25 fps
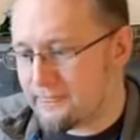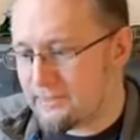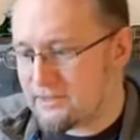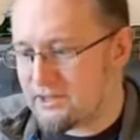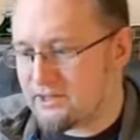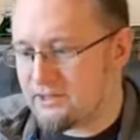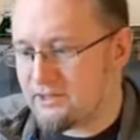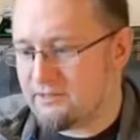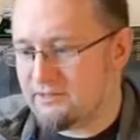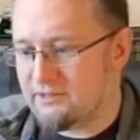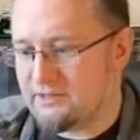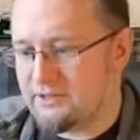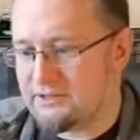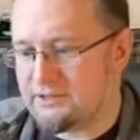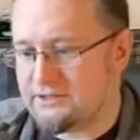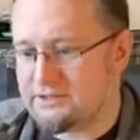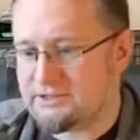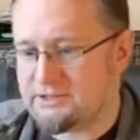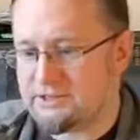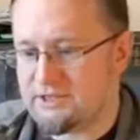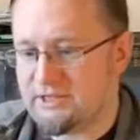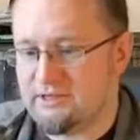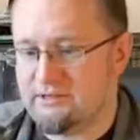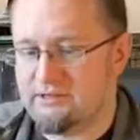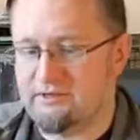
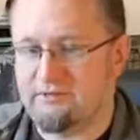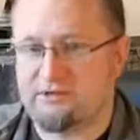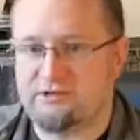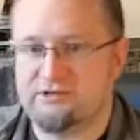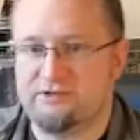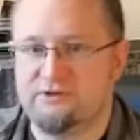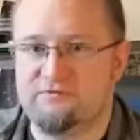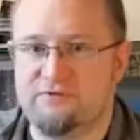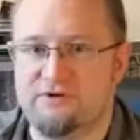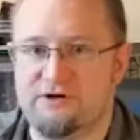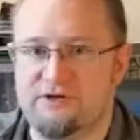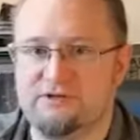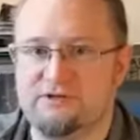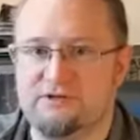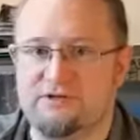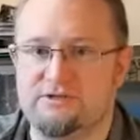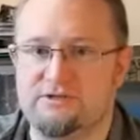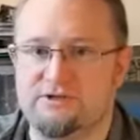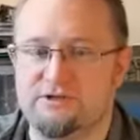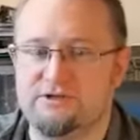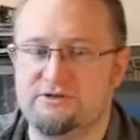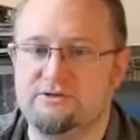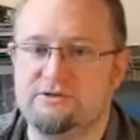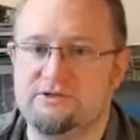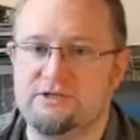Because they're very
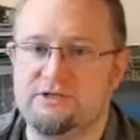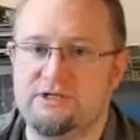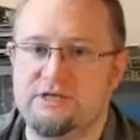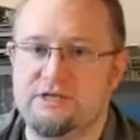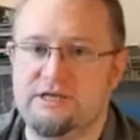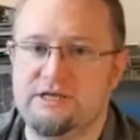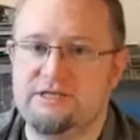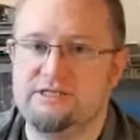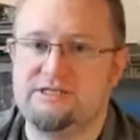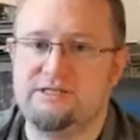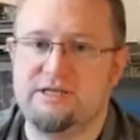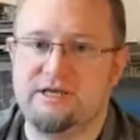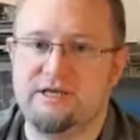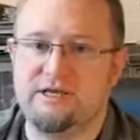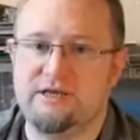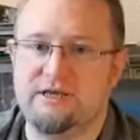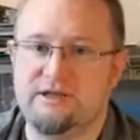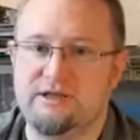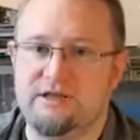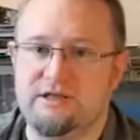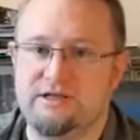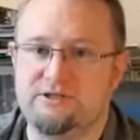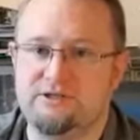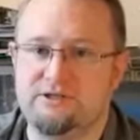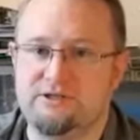translucent, you hit it
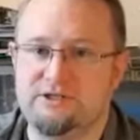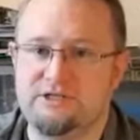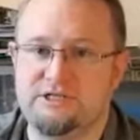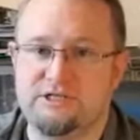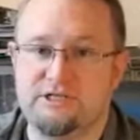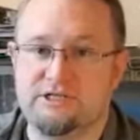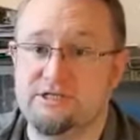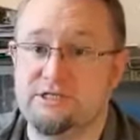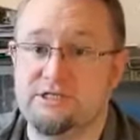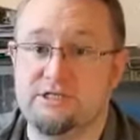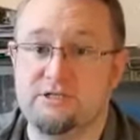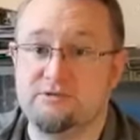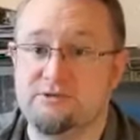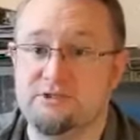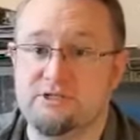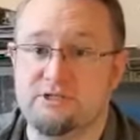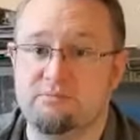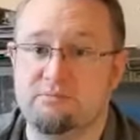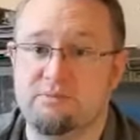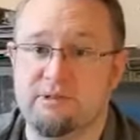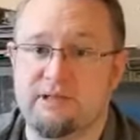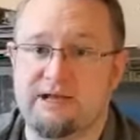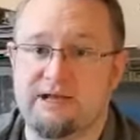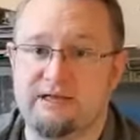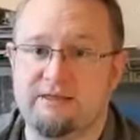and you can still see the
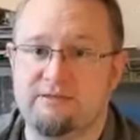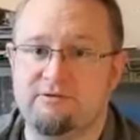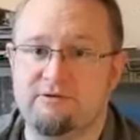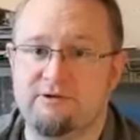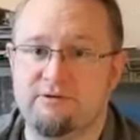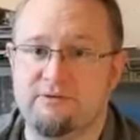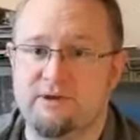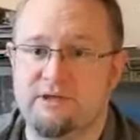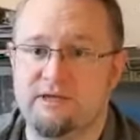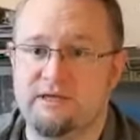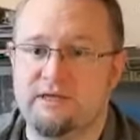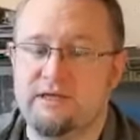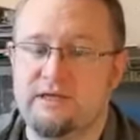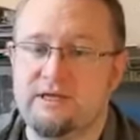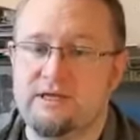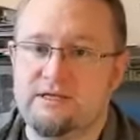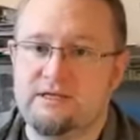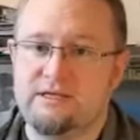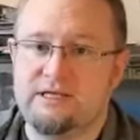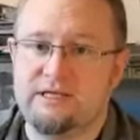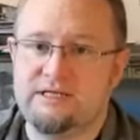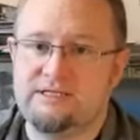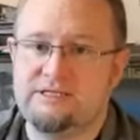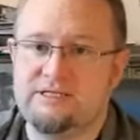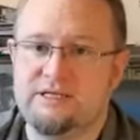black through it.
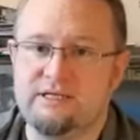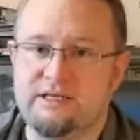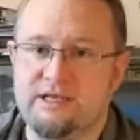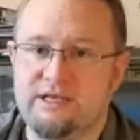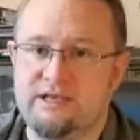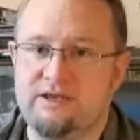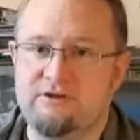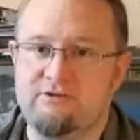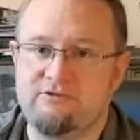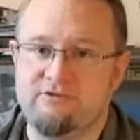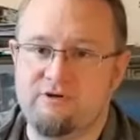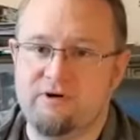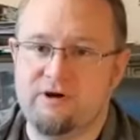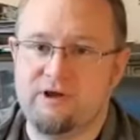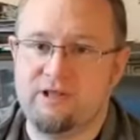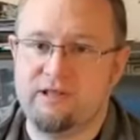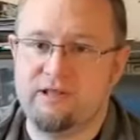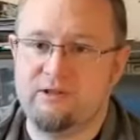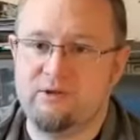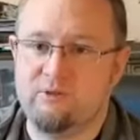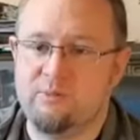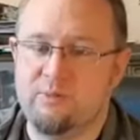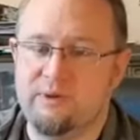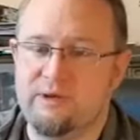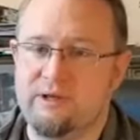Hit it, let it dry a
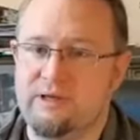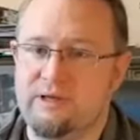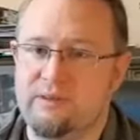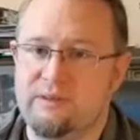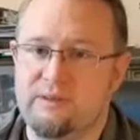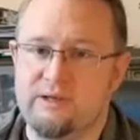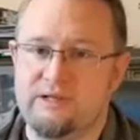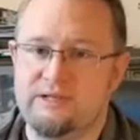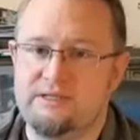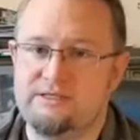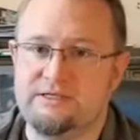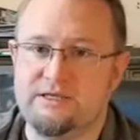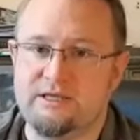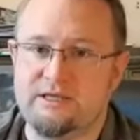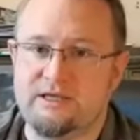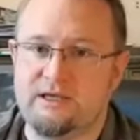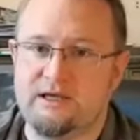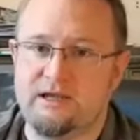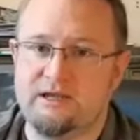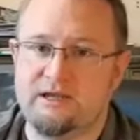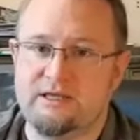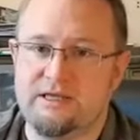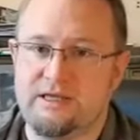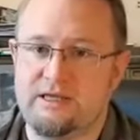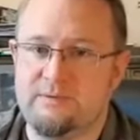little bit, and then hit it
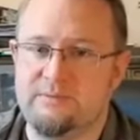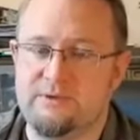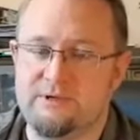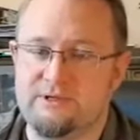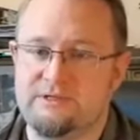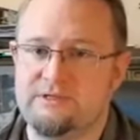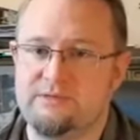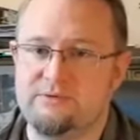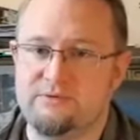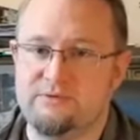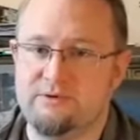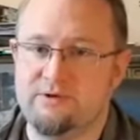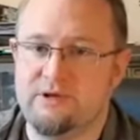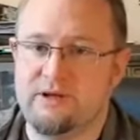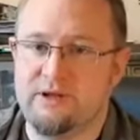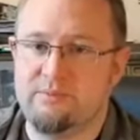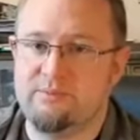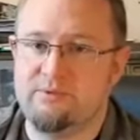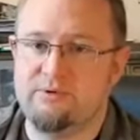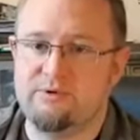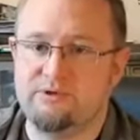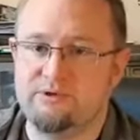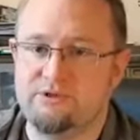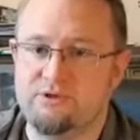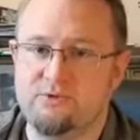again. Keep hitting it with an
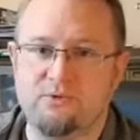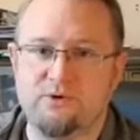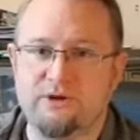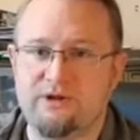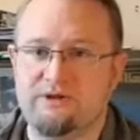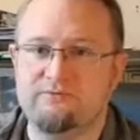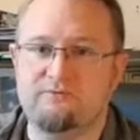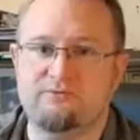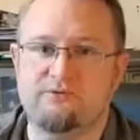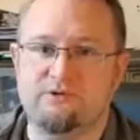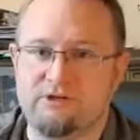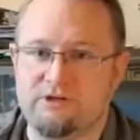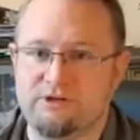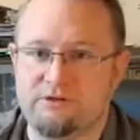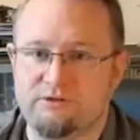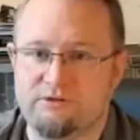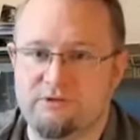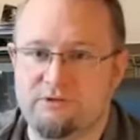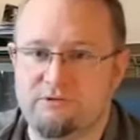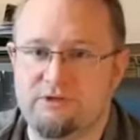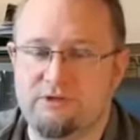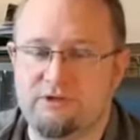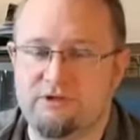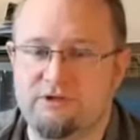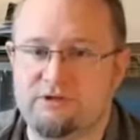airbrush or whatever you're
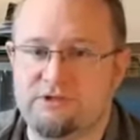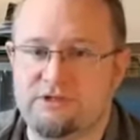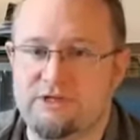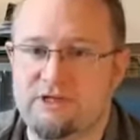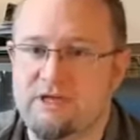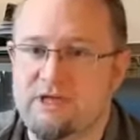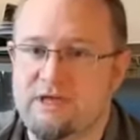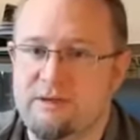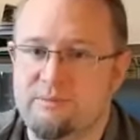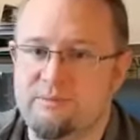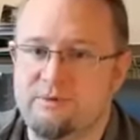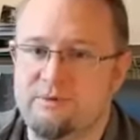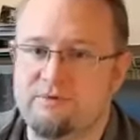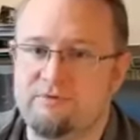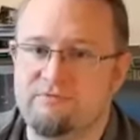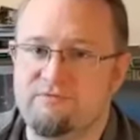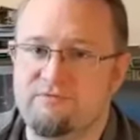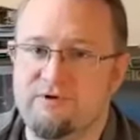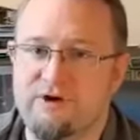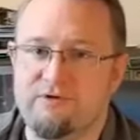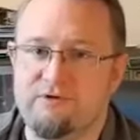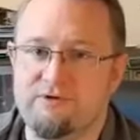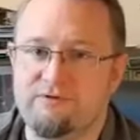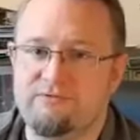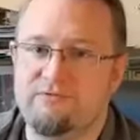using, but
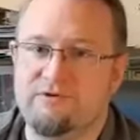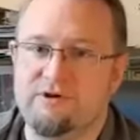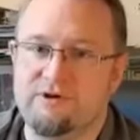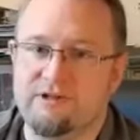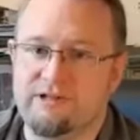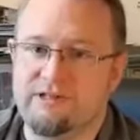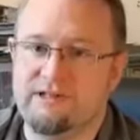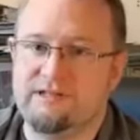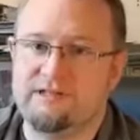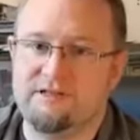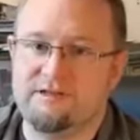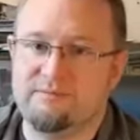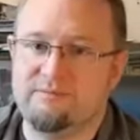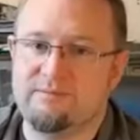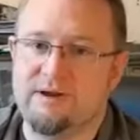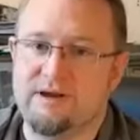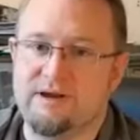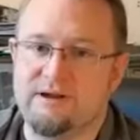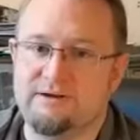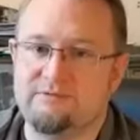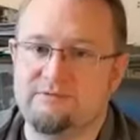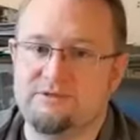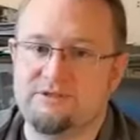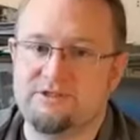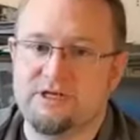very, very little
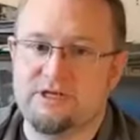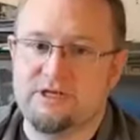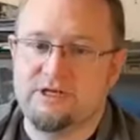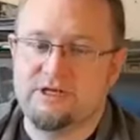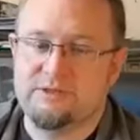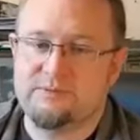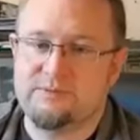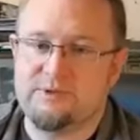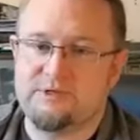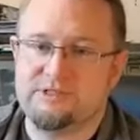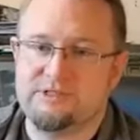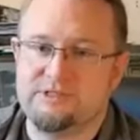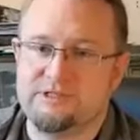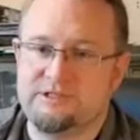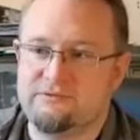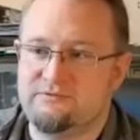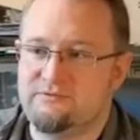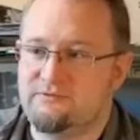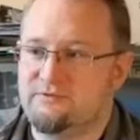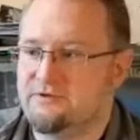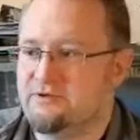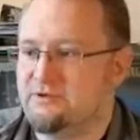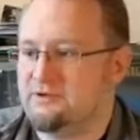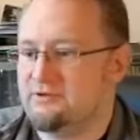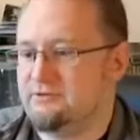amounts, especially
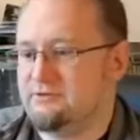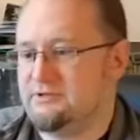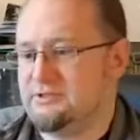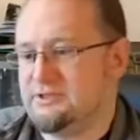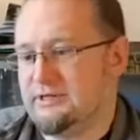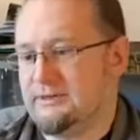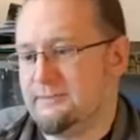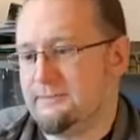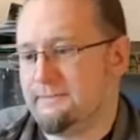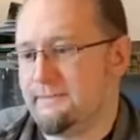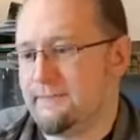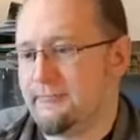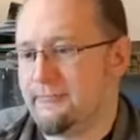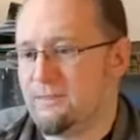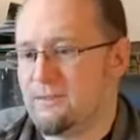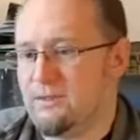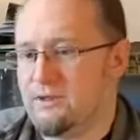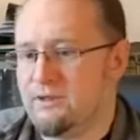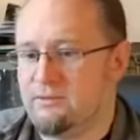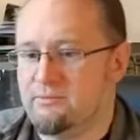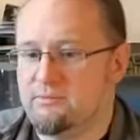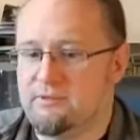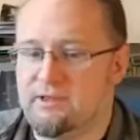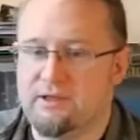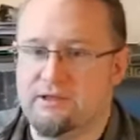if you're using
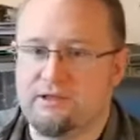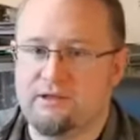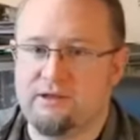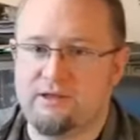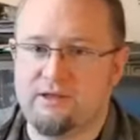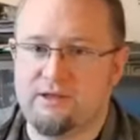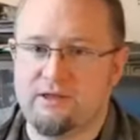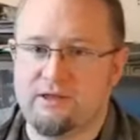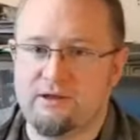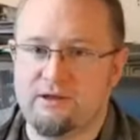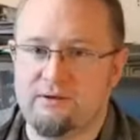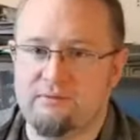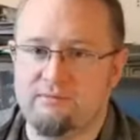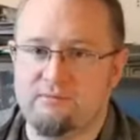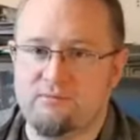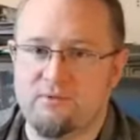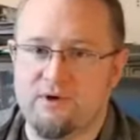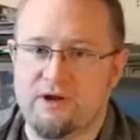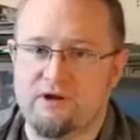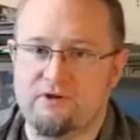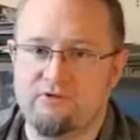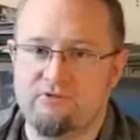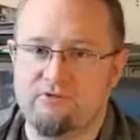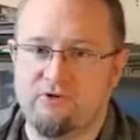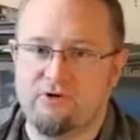wet
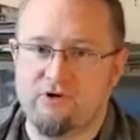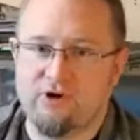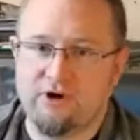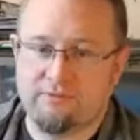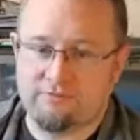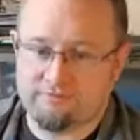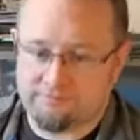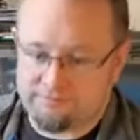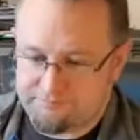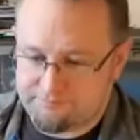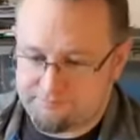and dry.